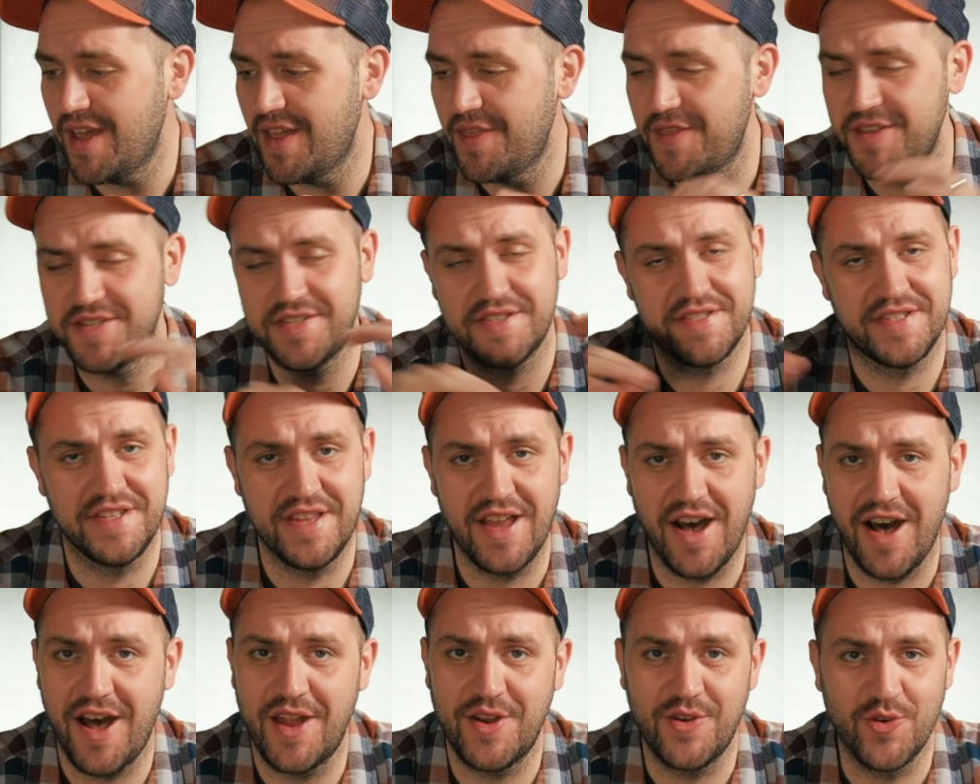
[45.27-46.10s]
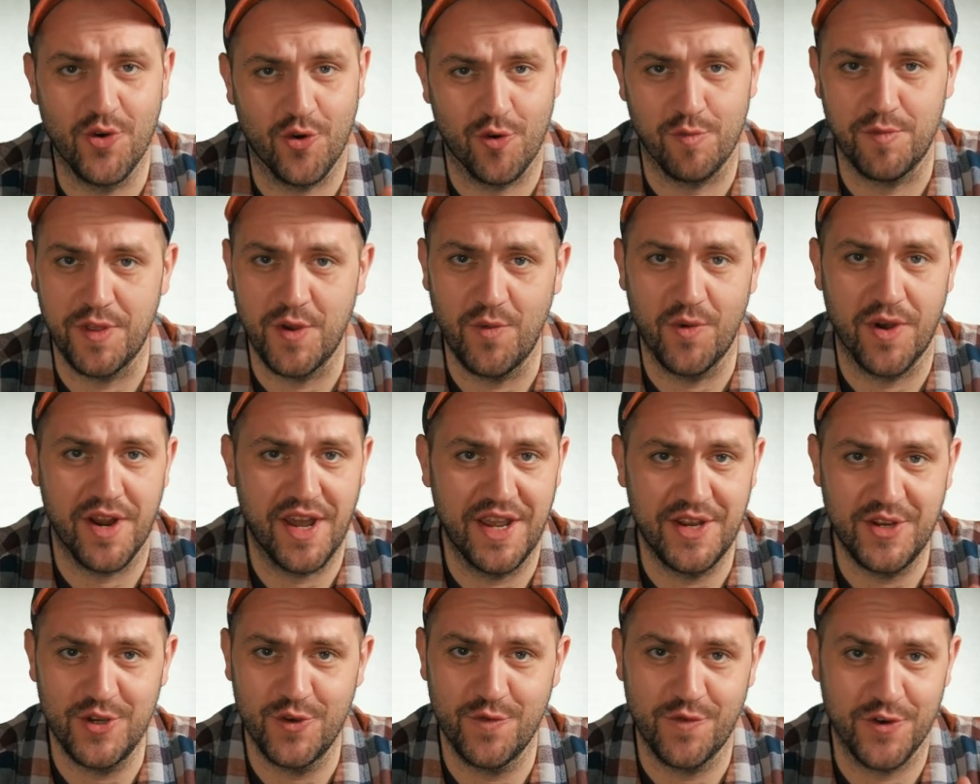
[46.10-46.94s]
This is not normally what I
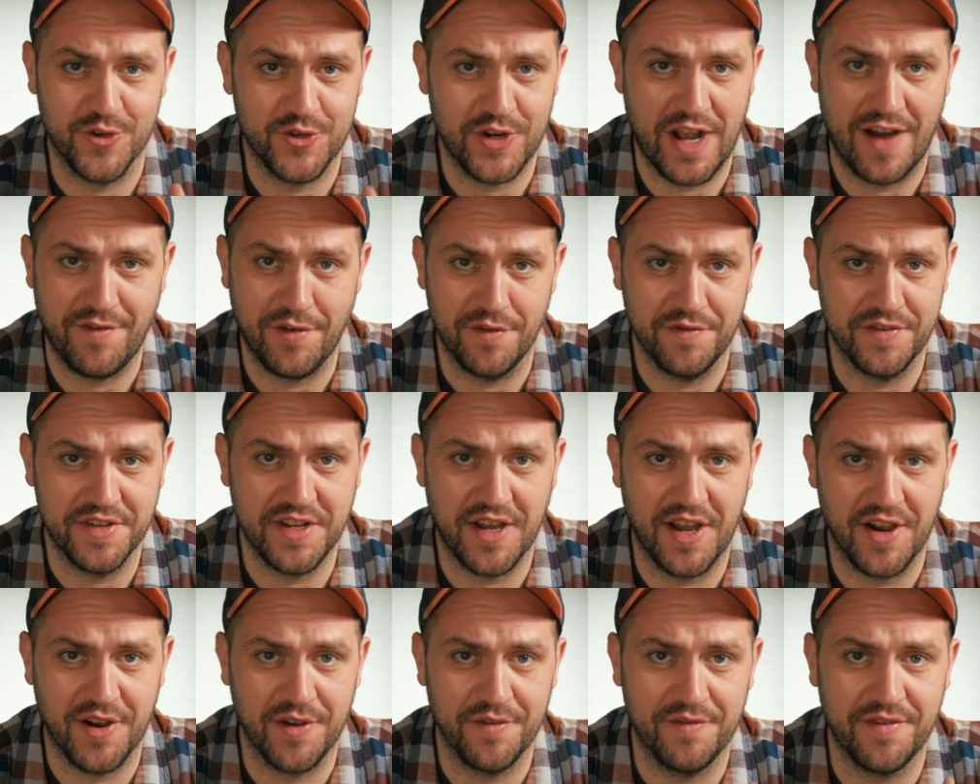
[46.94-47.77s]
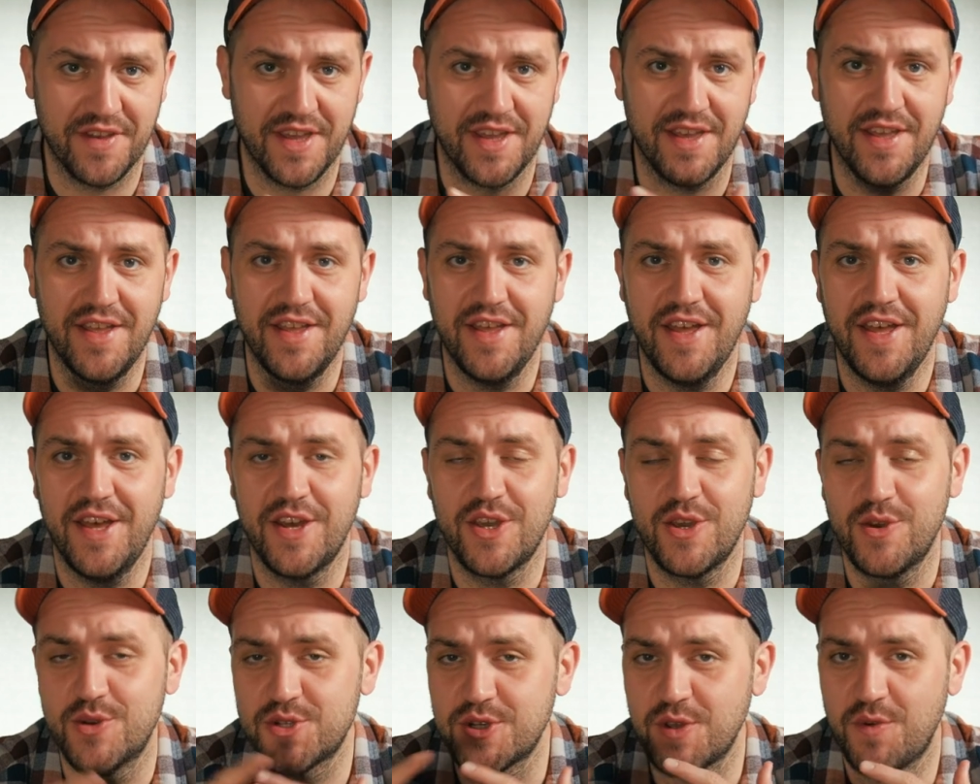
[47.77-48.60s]
do for travel photography.
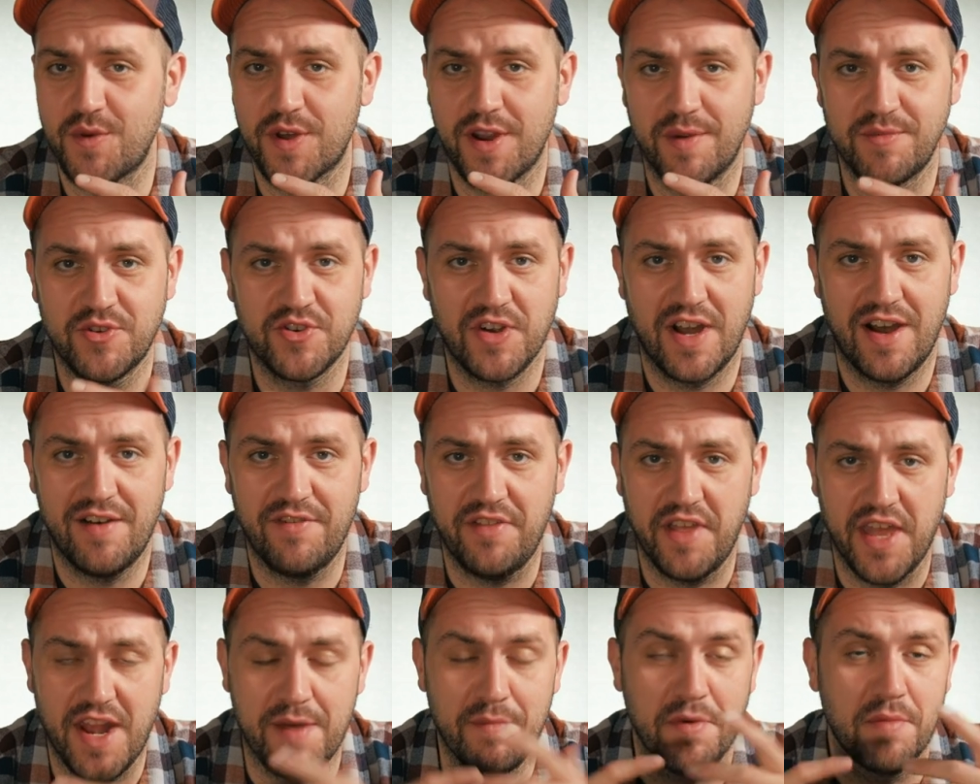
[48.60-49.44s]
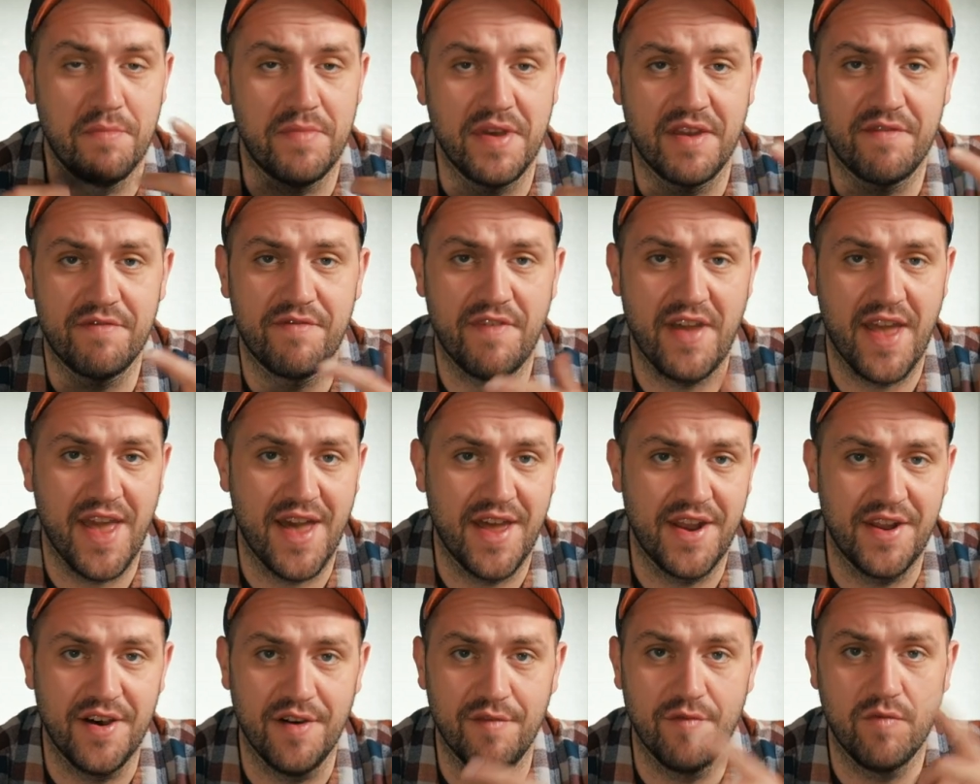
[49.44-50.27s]
Usually when I'm traveling, I'm a big
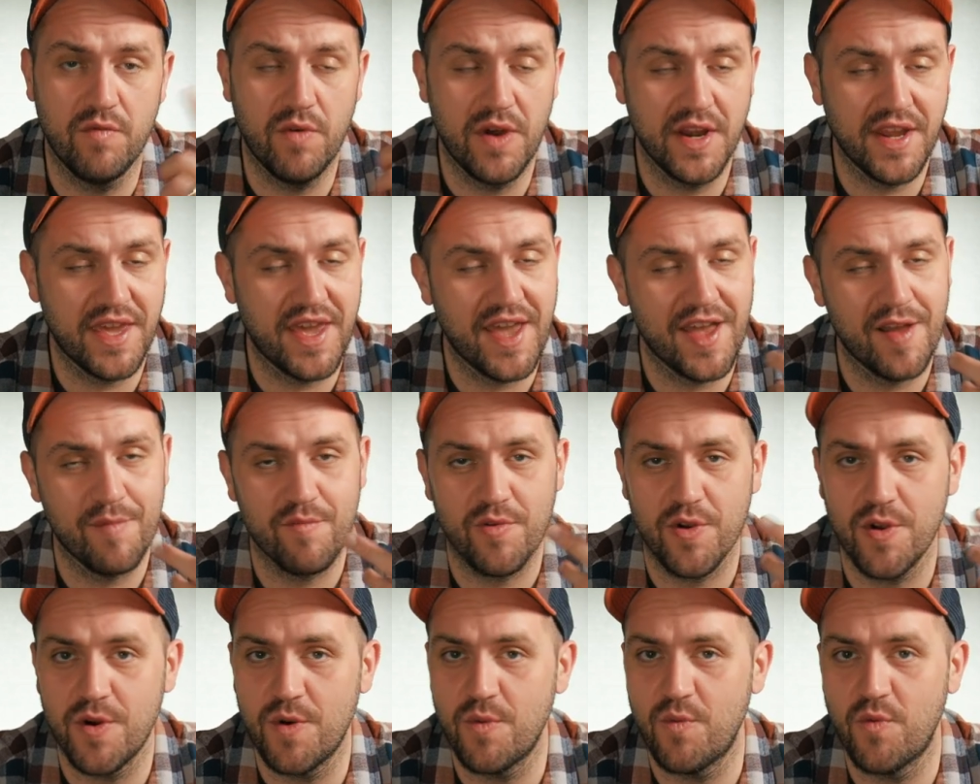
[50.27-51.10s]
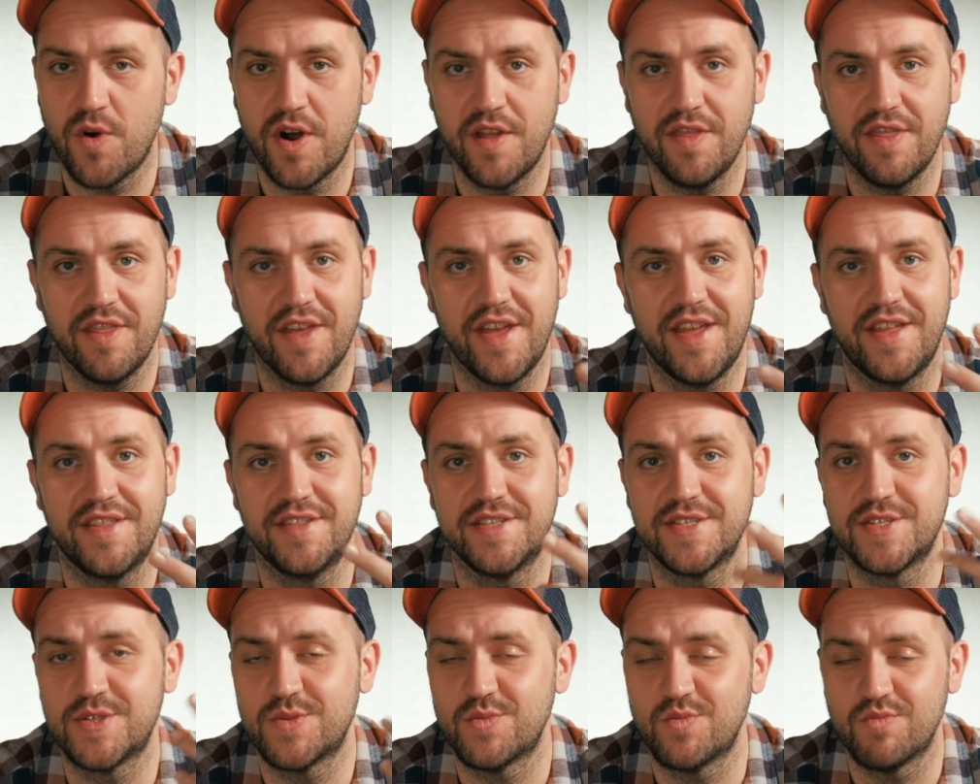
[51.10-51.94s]
fan of one camera, one
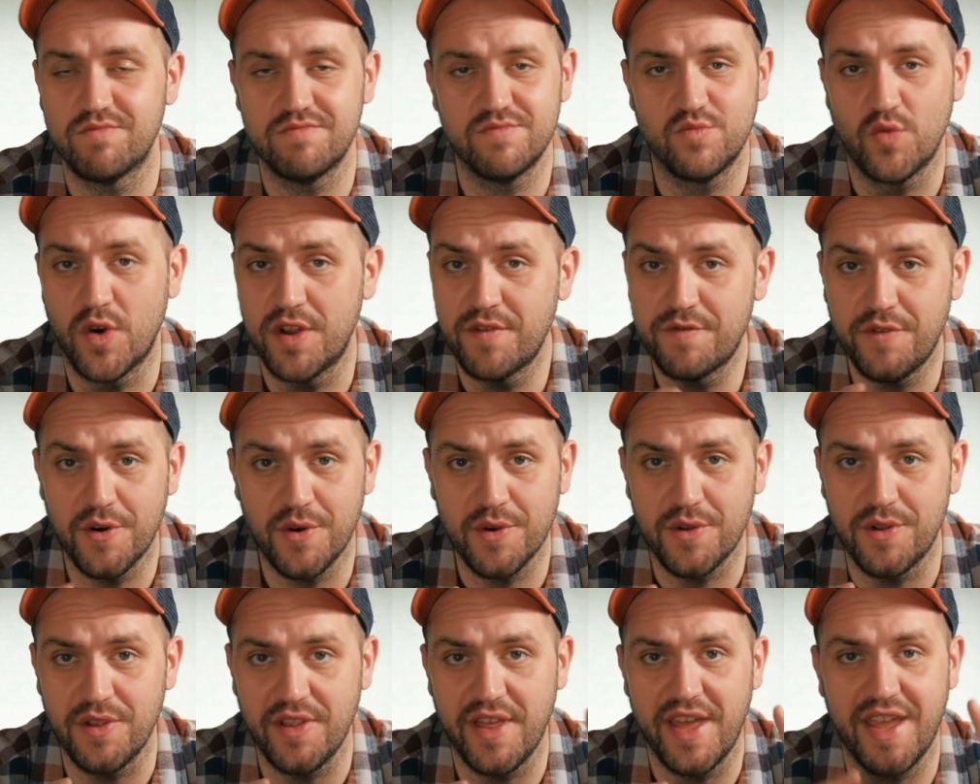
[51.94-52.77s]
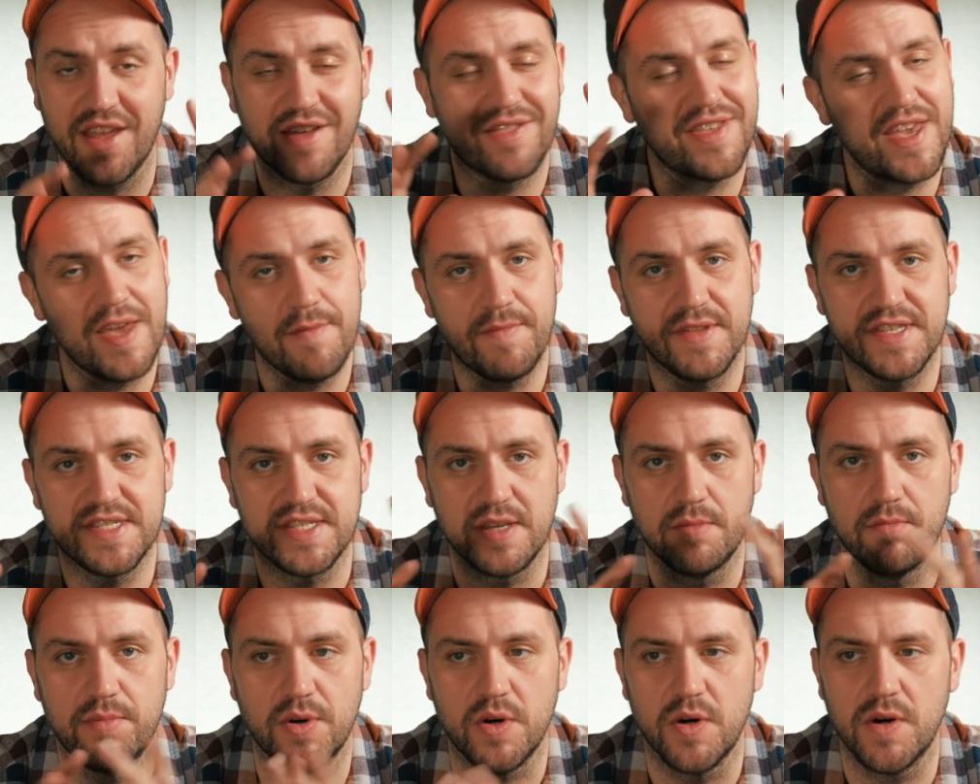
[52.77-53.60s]
lens, one focal length, keep it
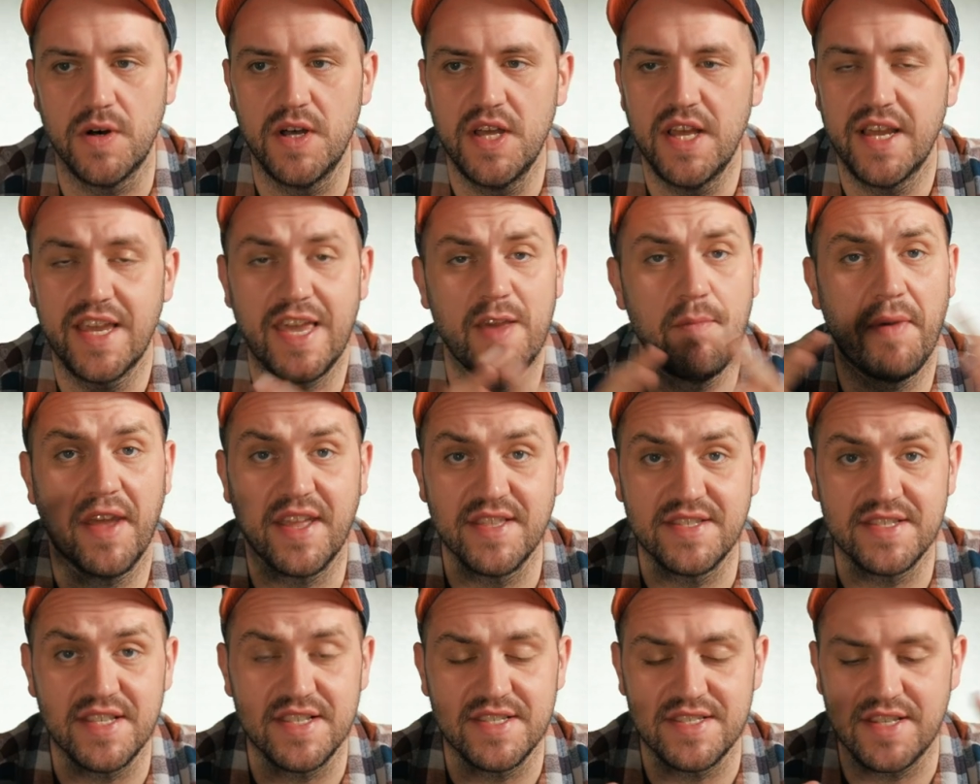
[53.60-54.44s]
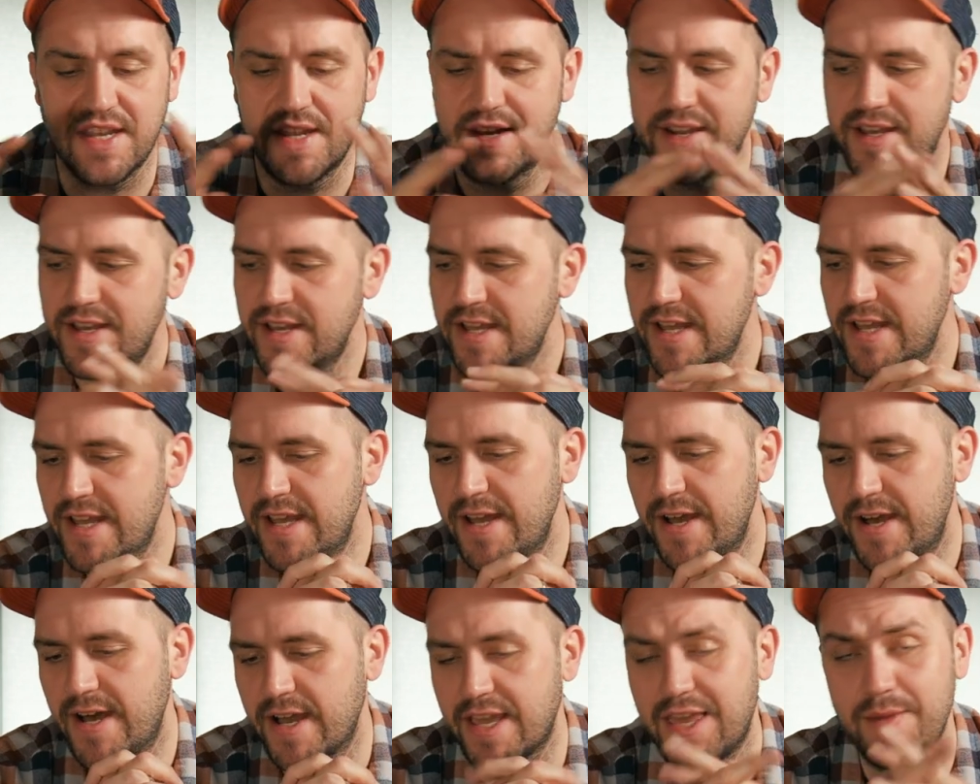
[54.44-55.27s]
simple, keep it consistent,
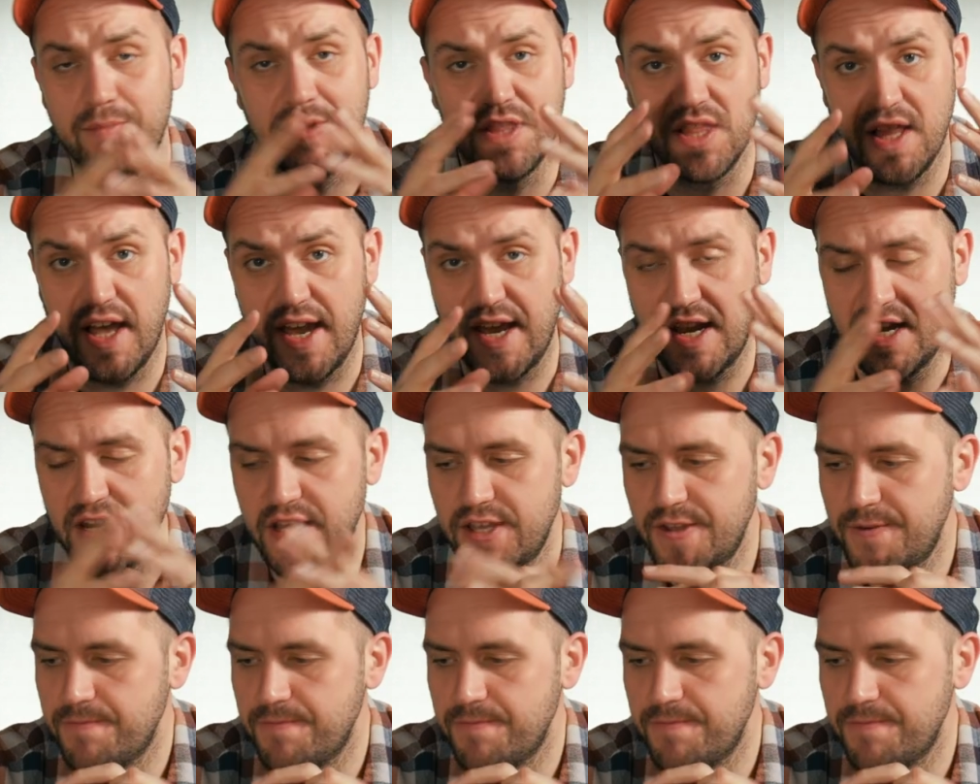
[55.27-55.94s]
keep it light.